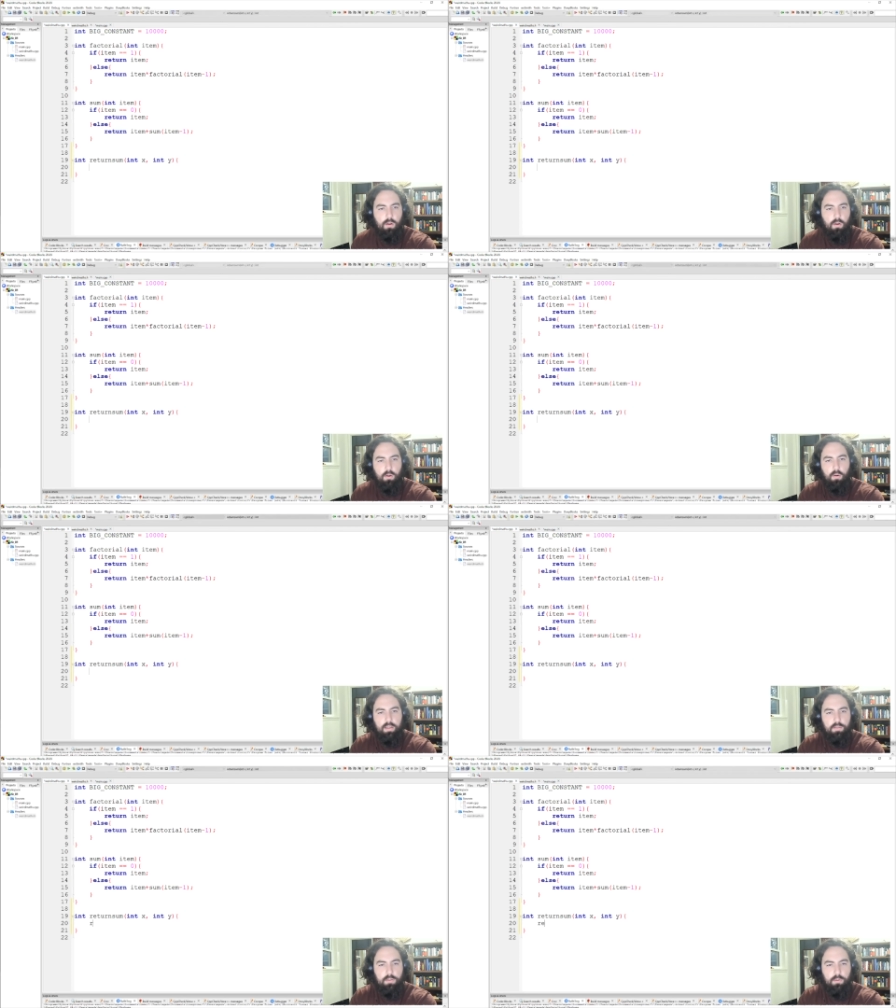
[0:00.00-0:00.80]
we're going
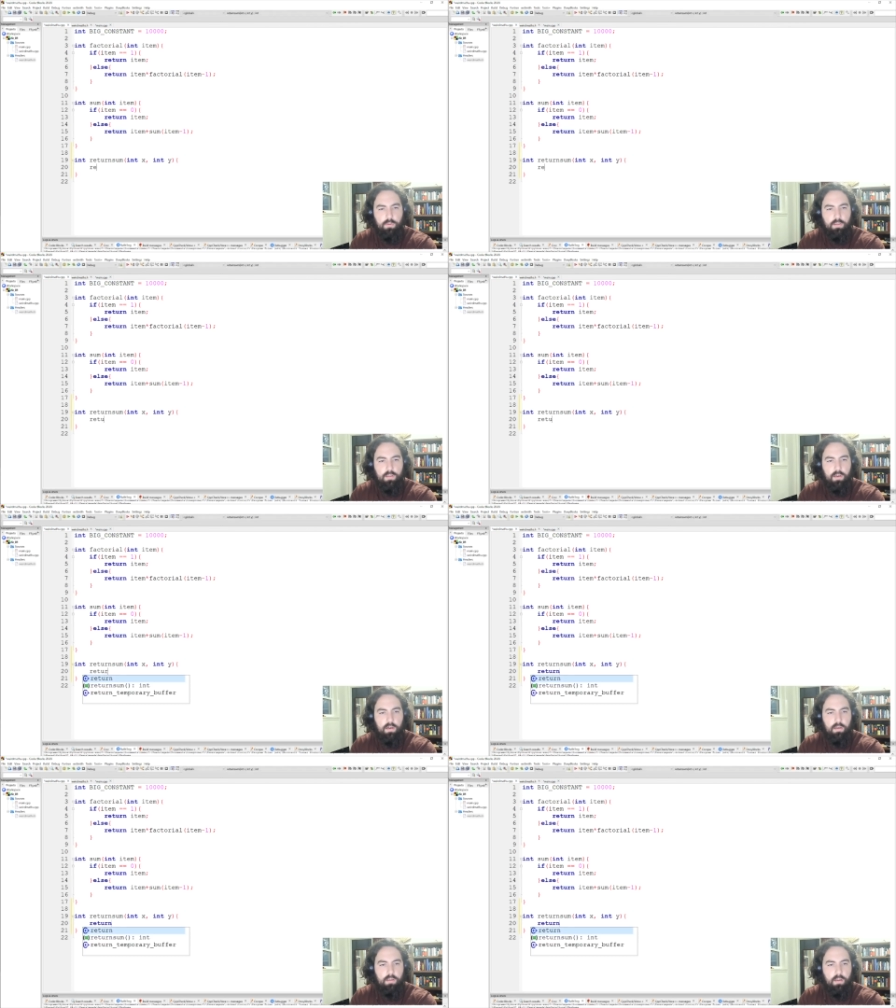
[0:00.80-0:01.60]
to
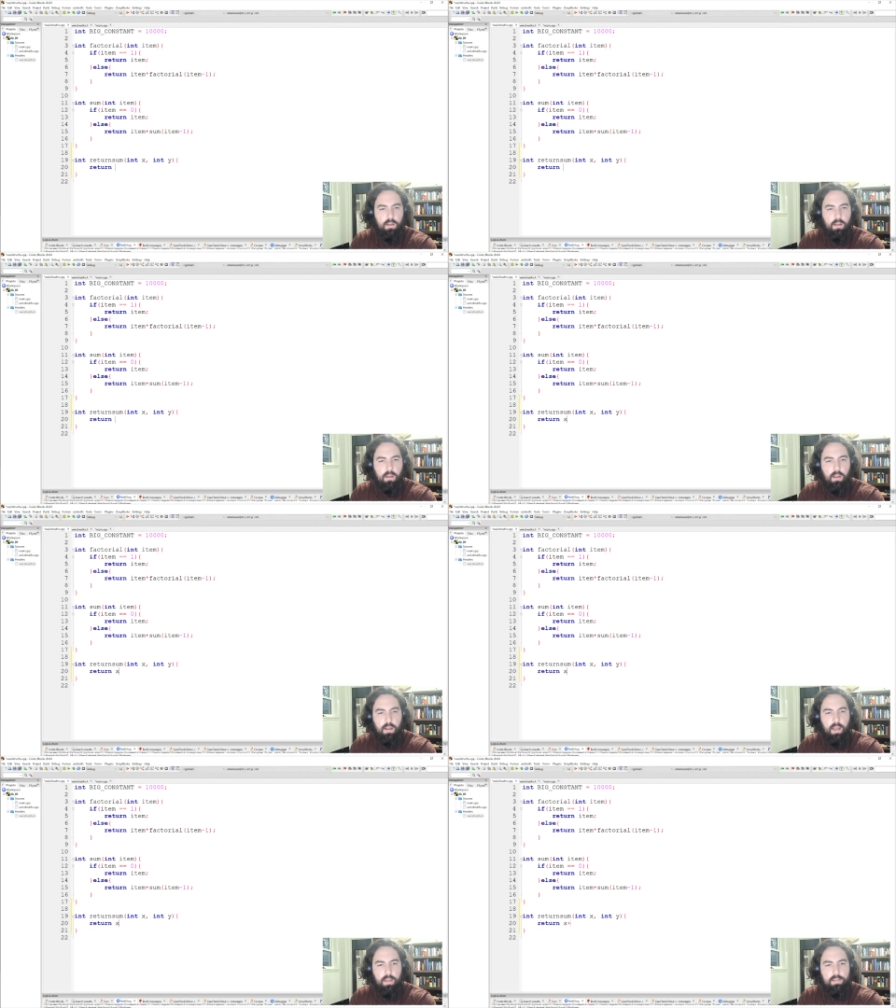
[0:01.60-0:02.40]
return
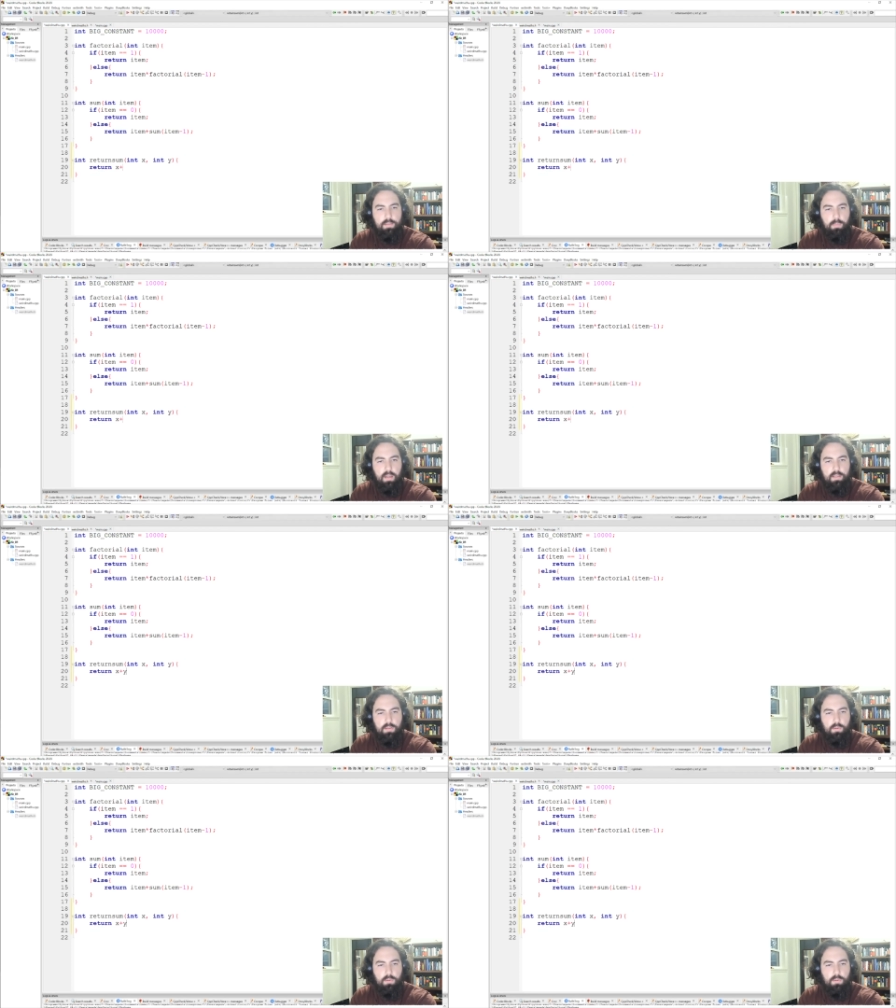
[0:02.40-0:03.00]
x plus